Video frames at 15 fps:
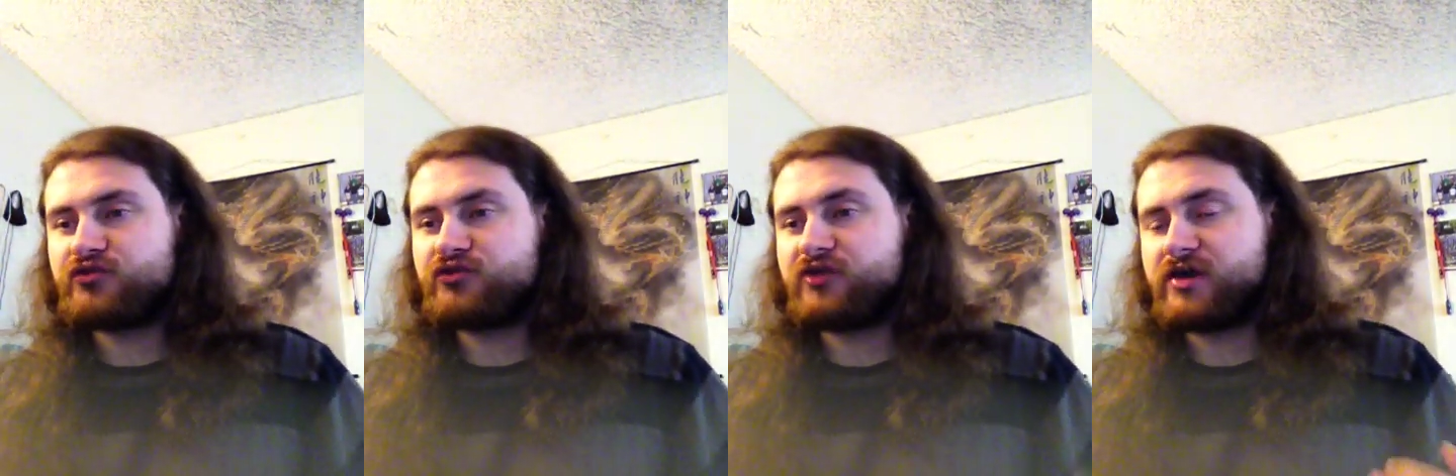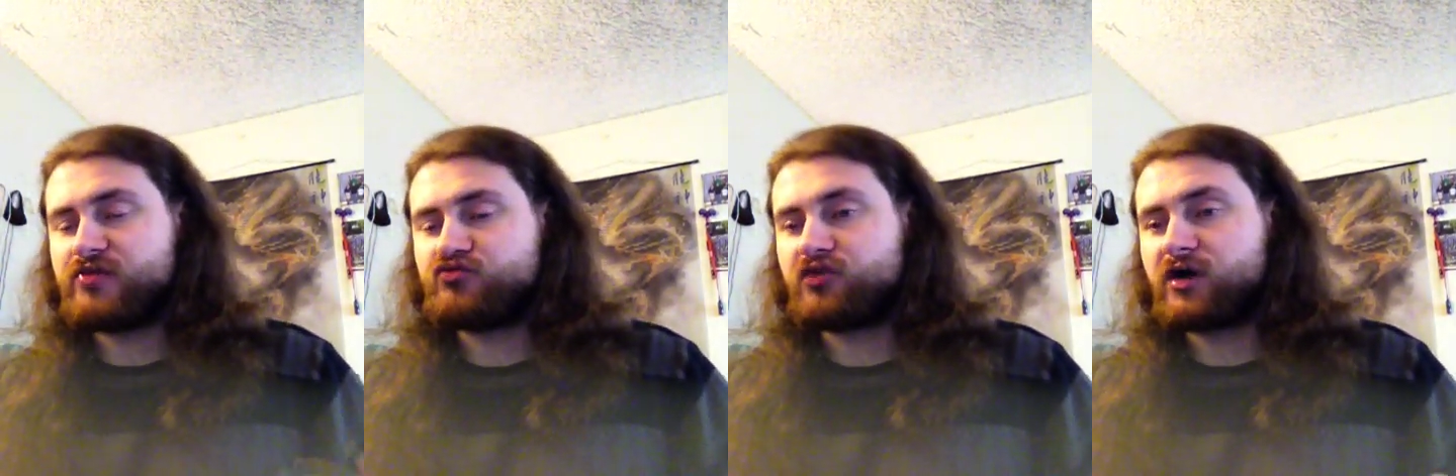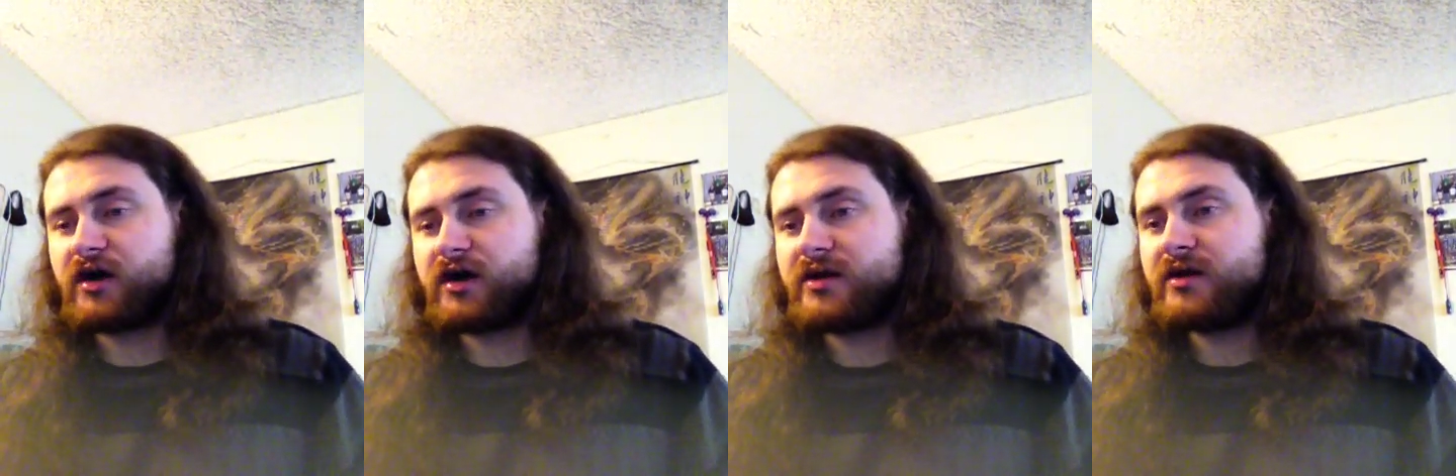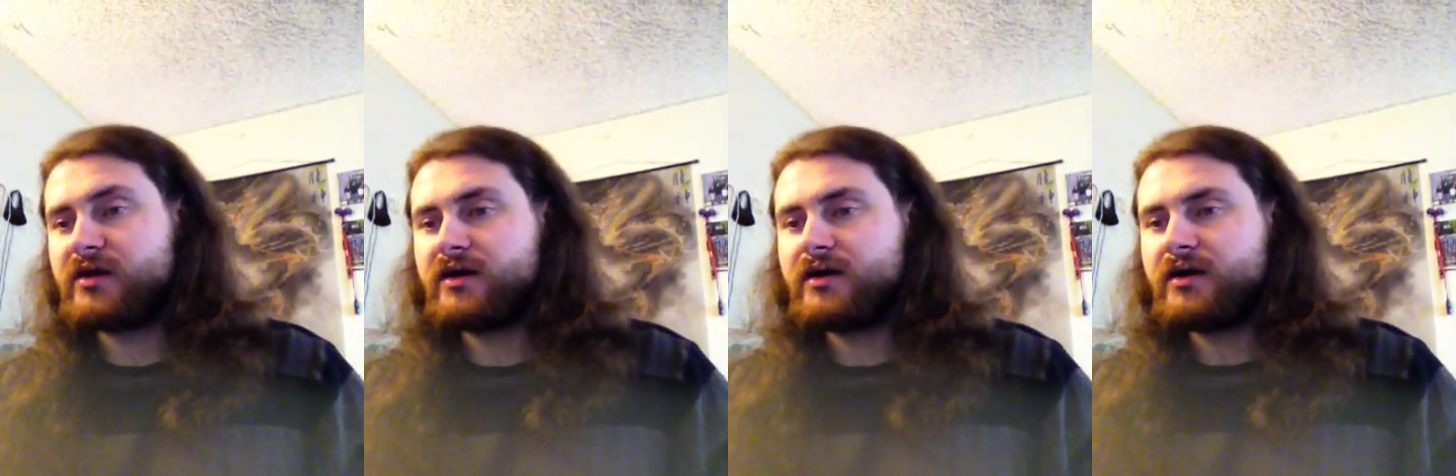did
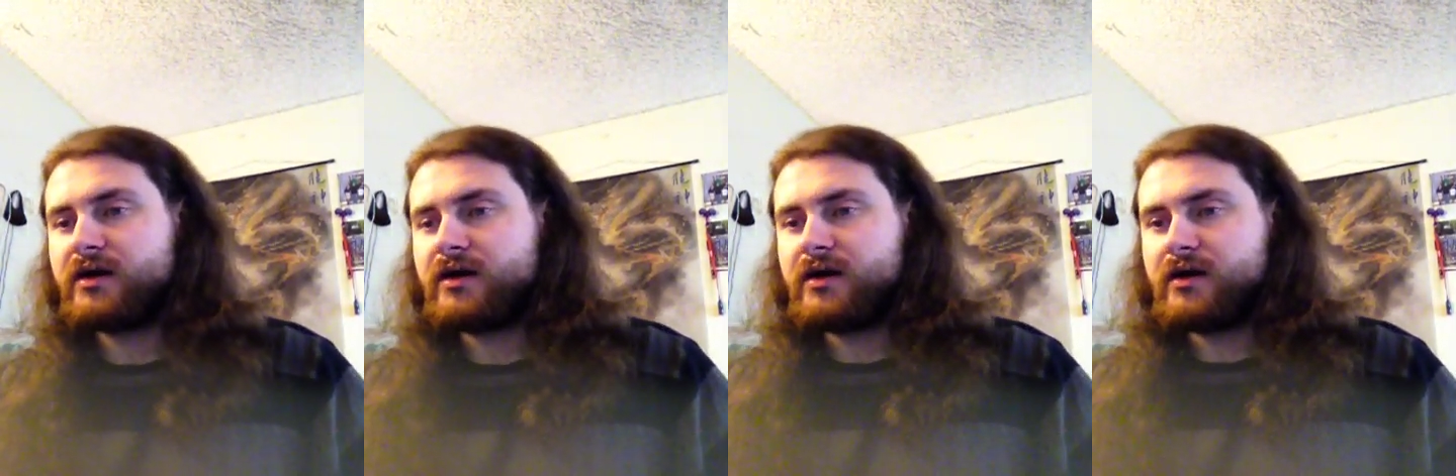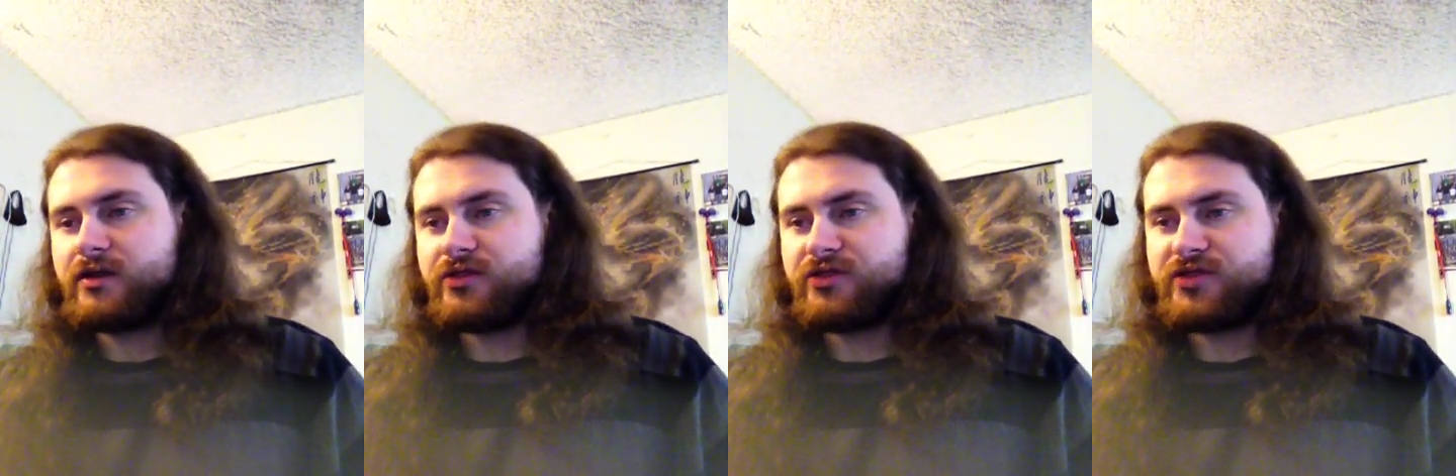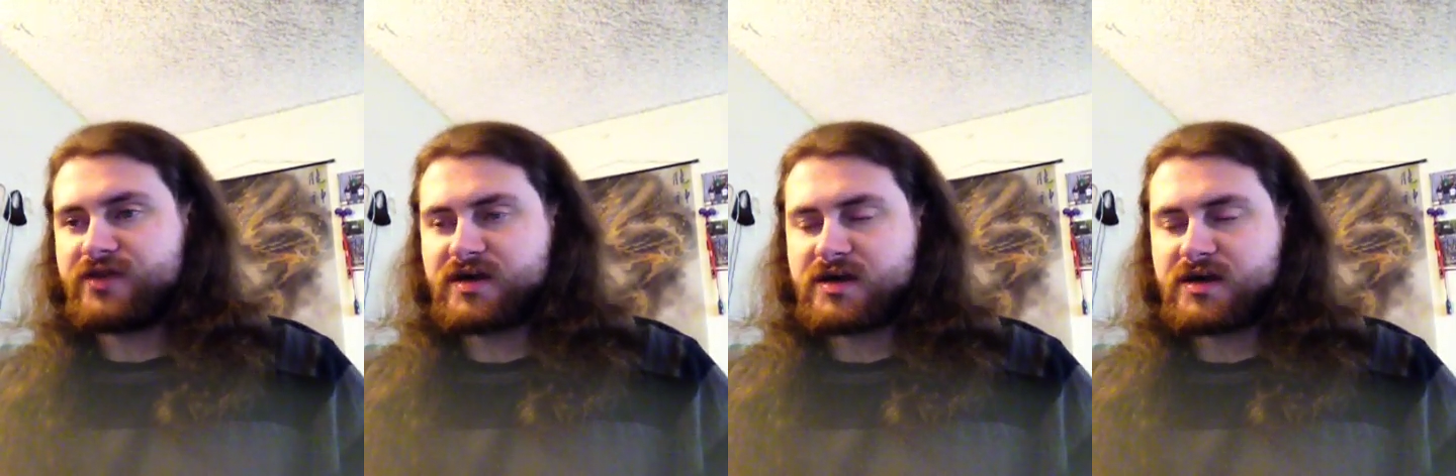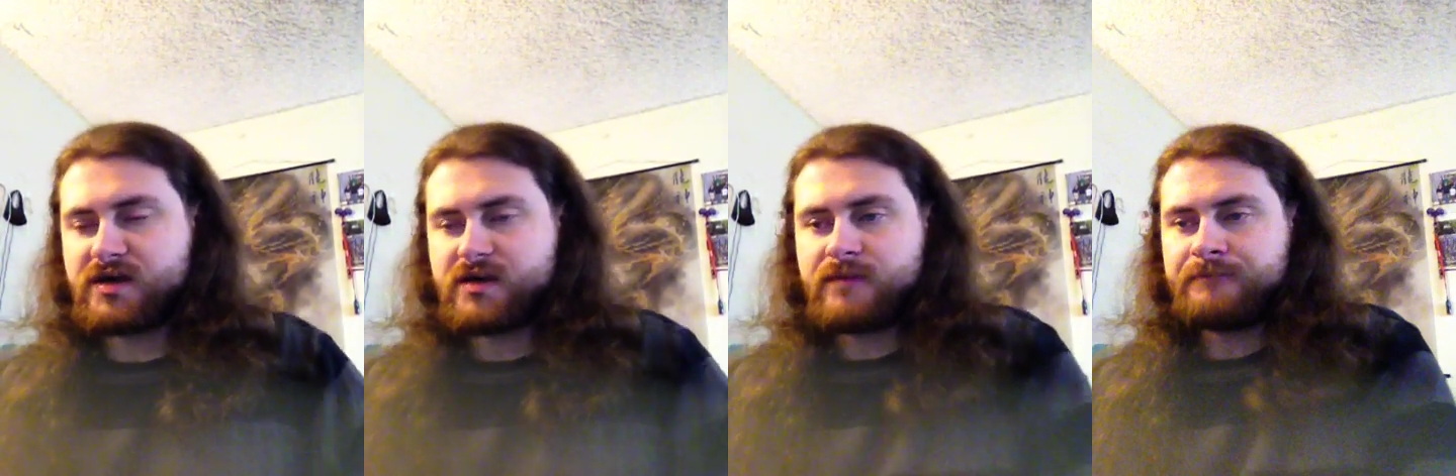run
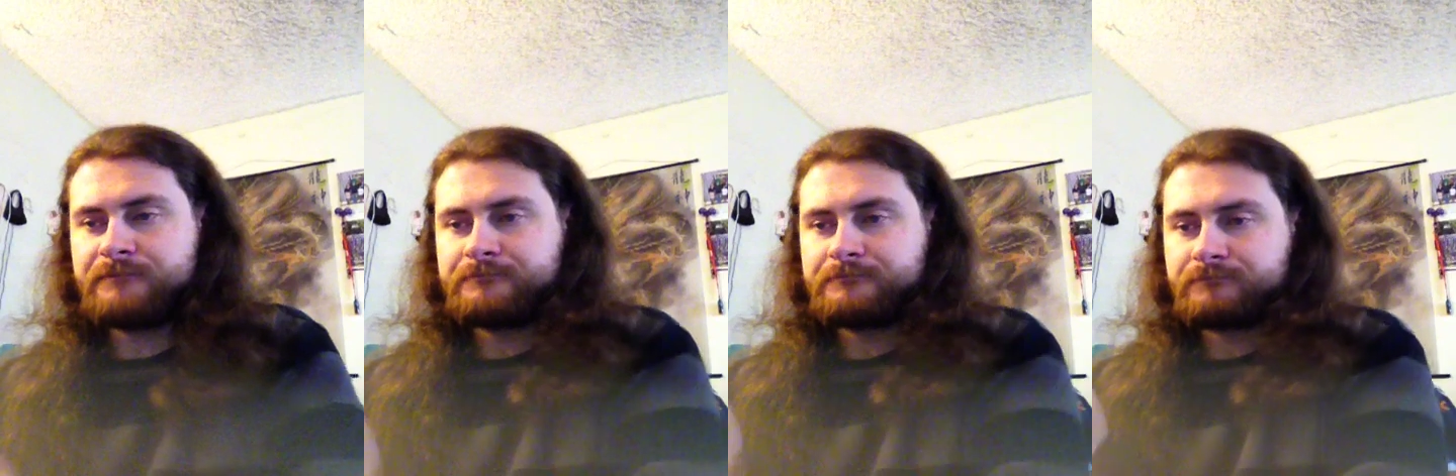the